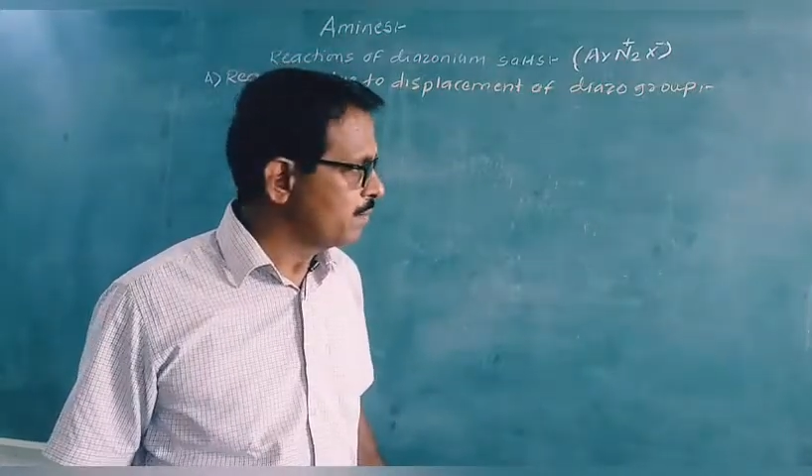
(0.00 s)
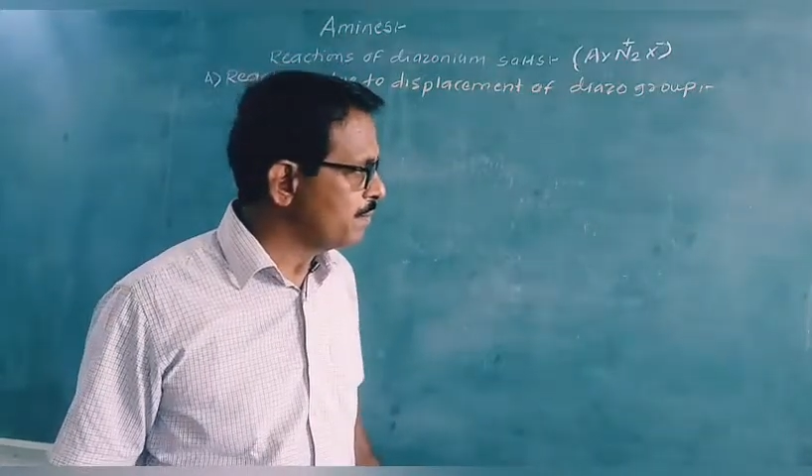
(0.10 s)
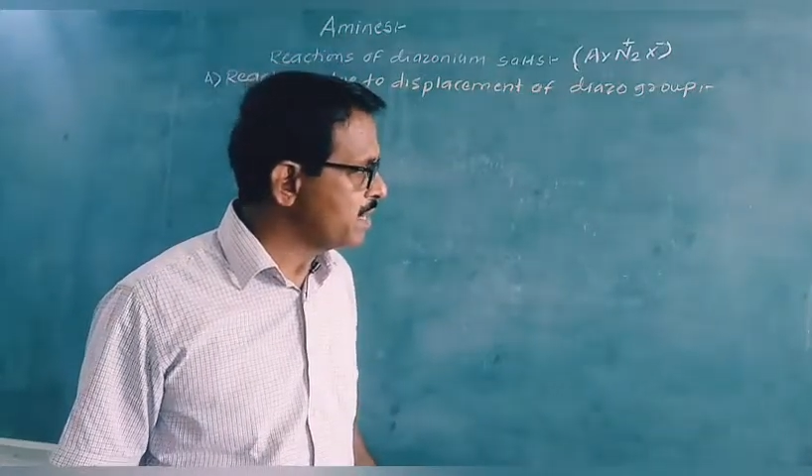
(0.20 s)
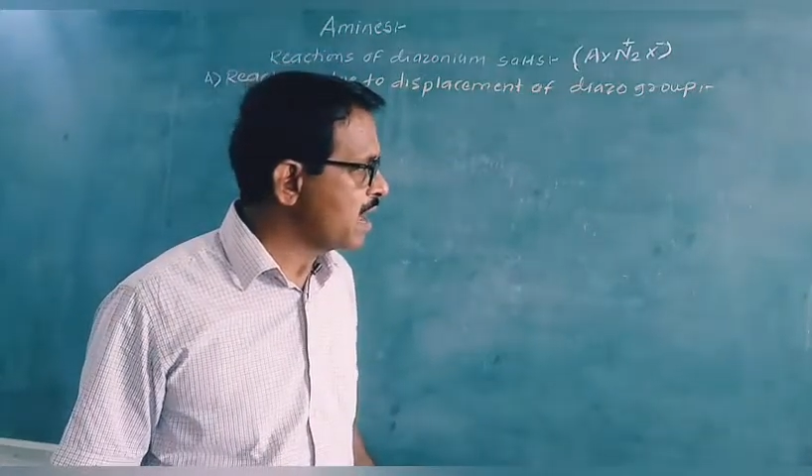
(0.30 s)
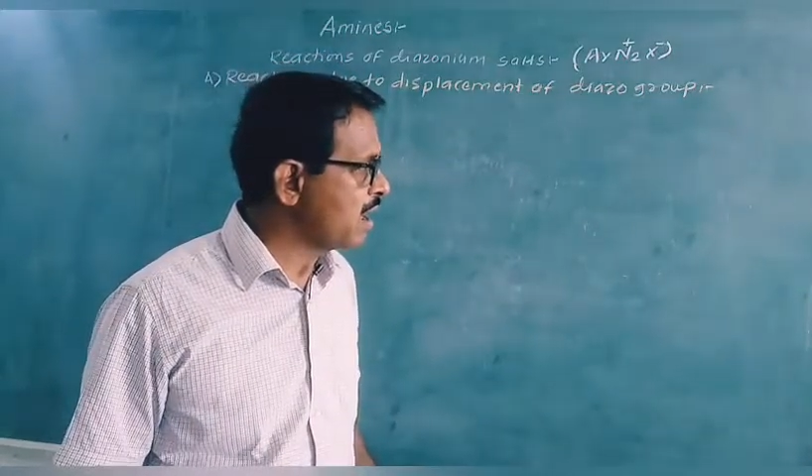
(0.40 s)

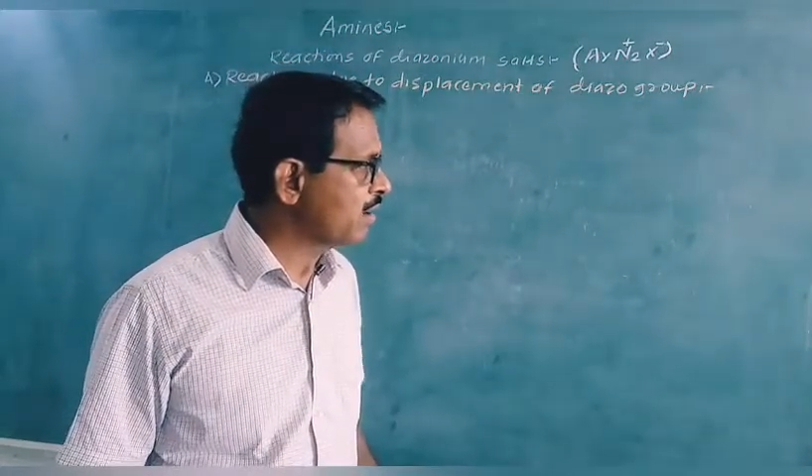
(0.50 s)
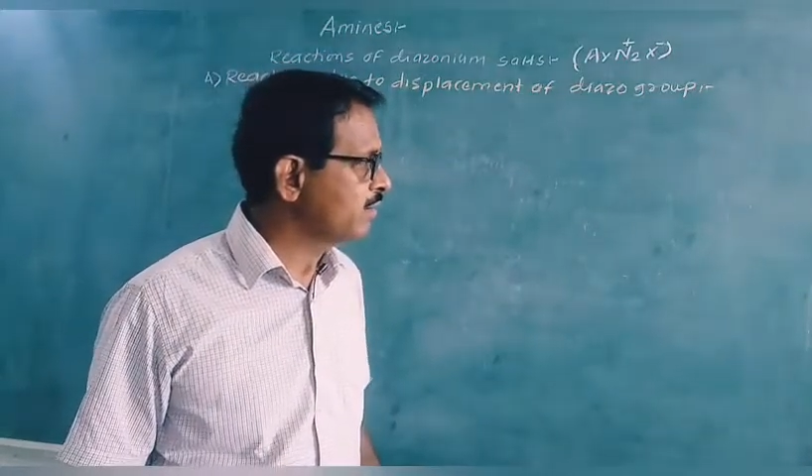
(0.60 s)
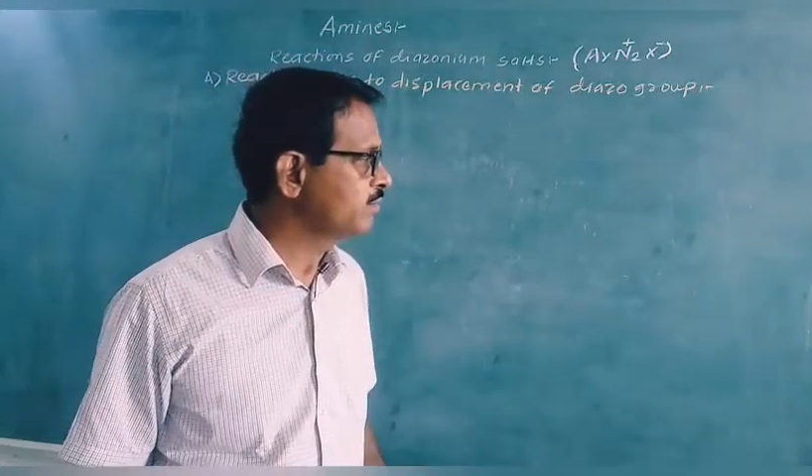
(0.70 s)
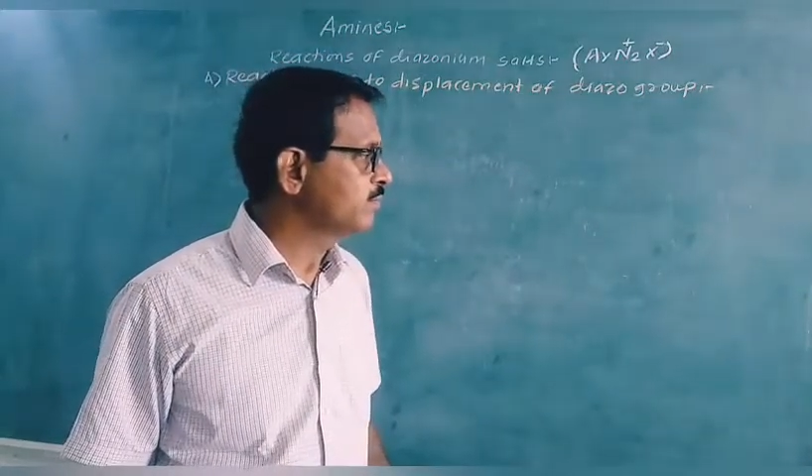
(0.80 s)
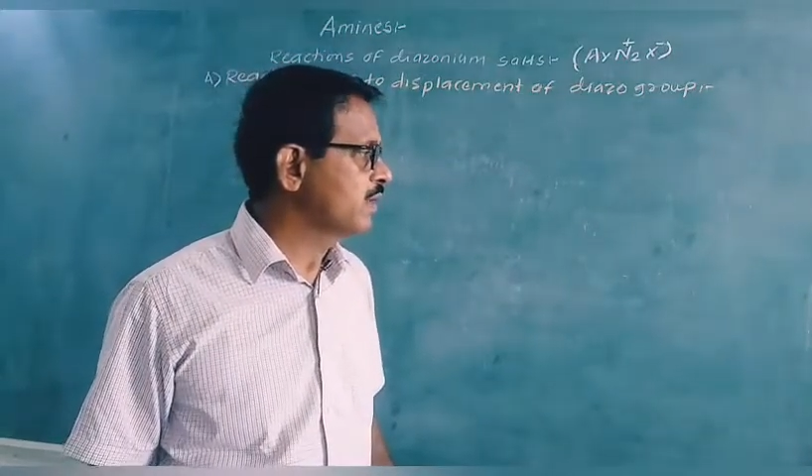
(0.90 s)
Br,
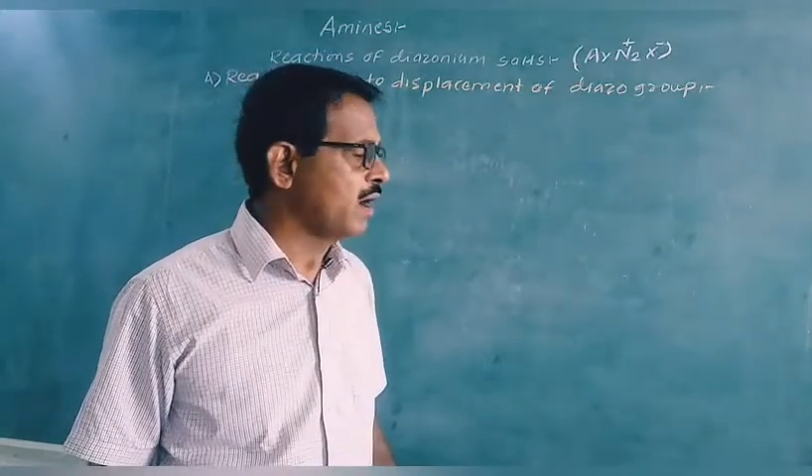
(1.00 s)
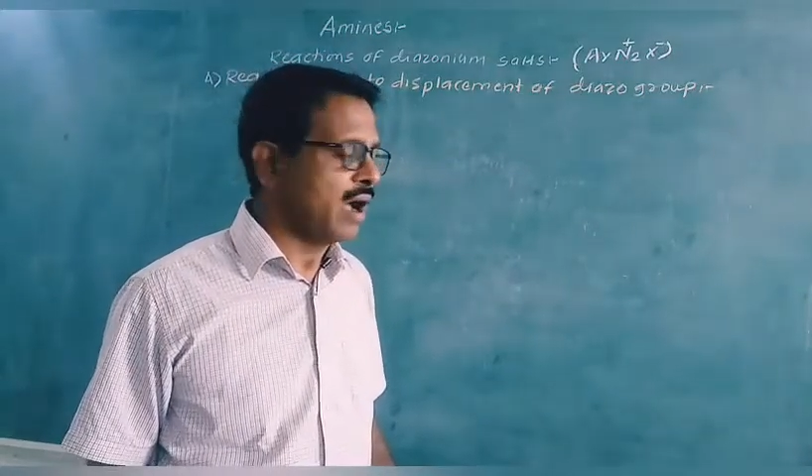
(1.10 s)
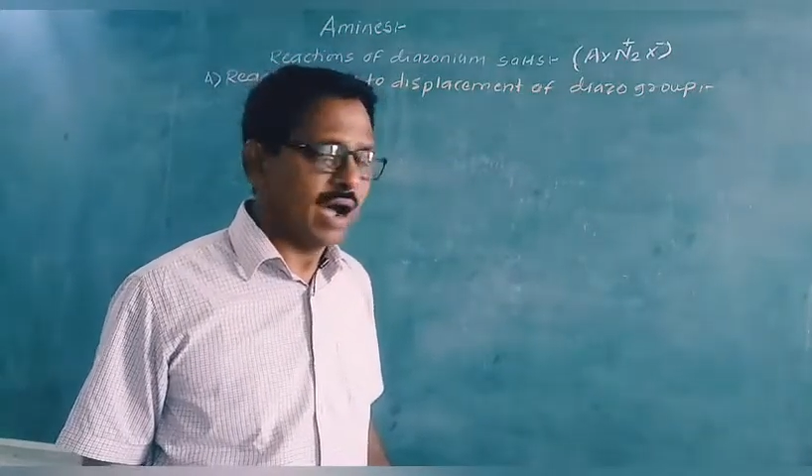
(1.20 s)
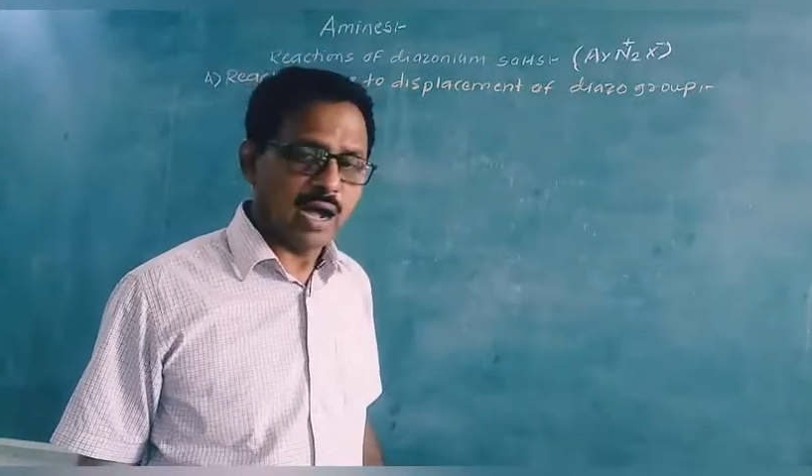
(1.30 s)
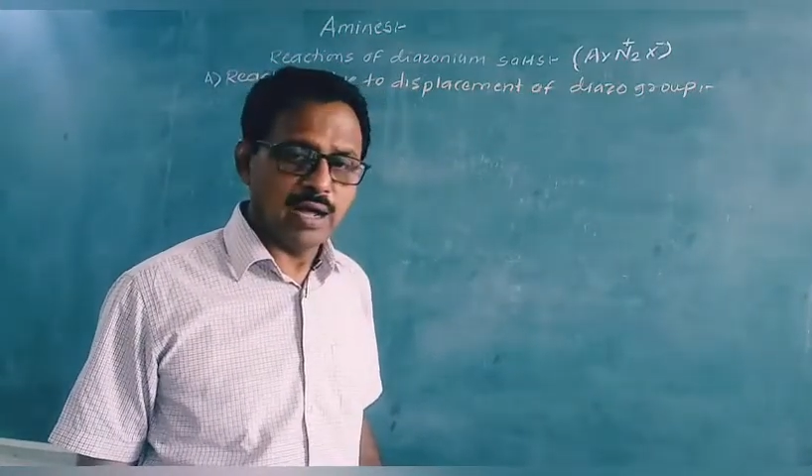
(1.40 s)

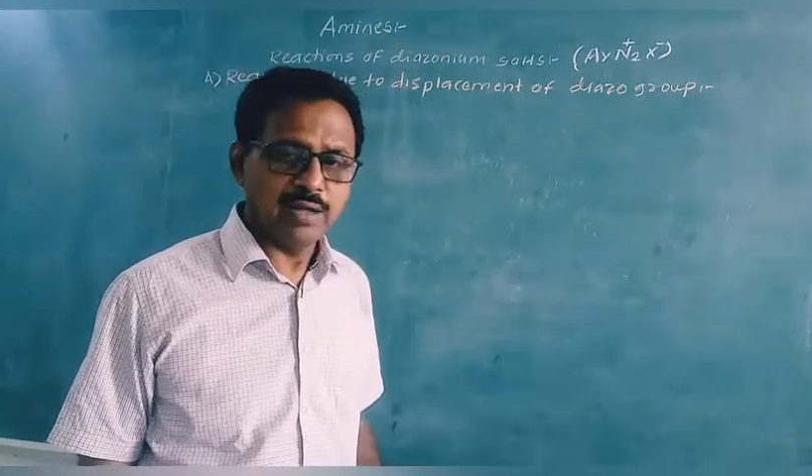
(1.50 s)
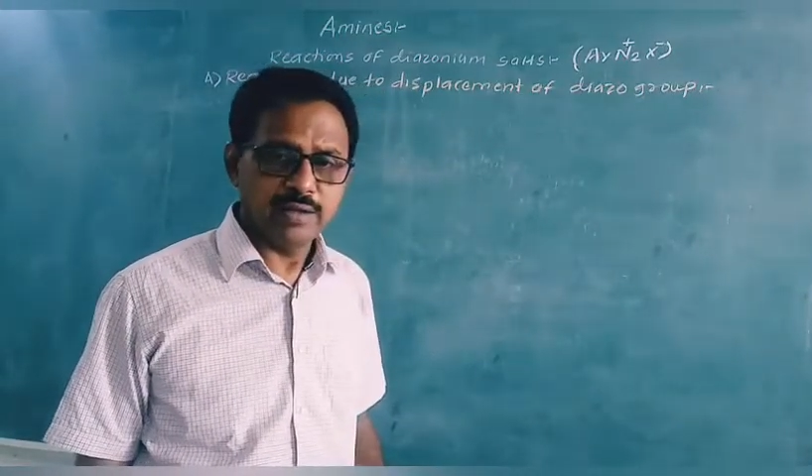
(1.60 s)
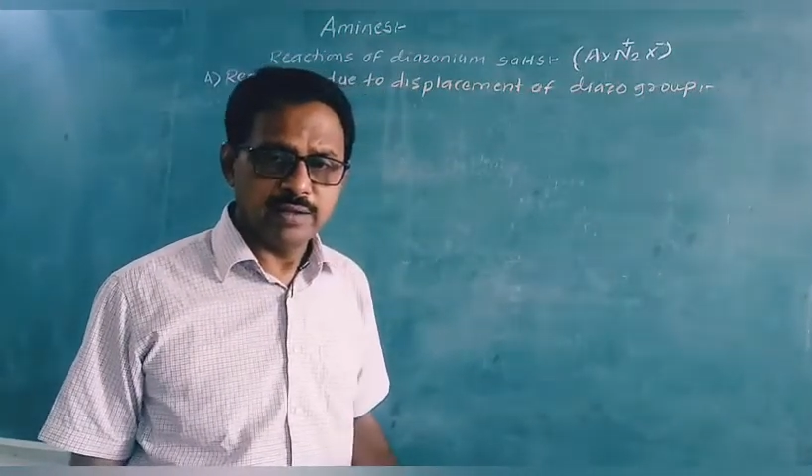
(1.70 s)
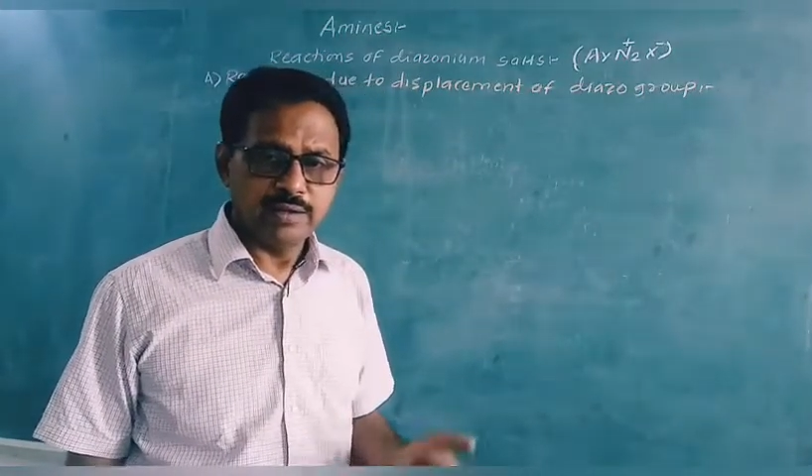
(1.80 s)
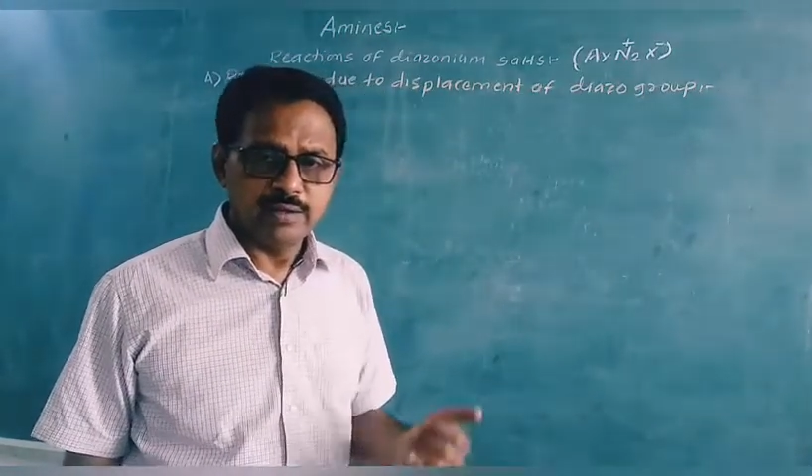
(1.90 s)

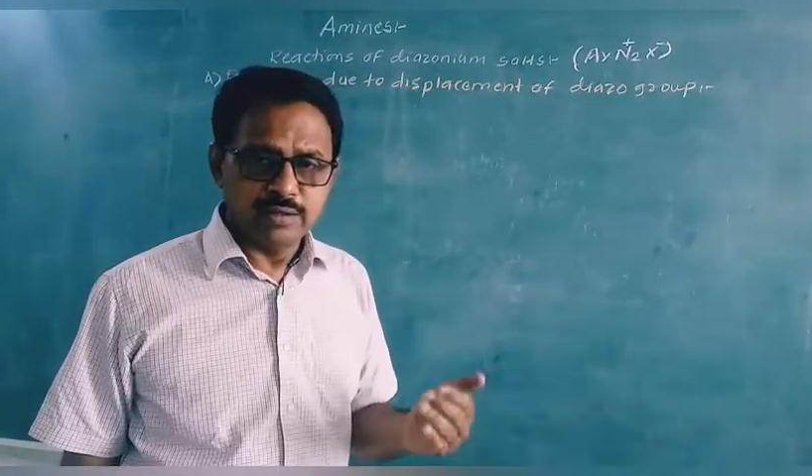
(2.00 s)
I,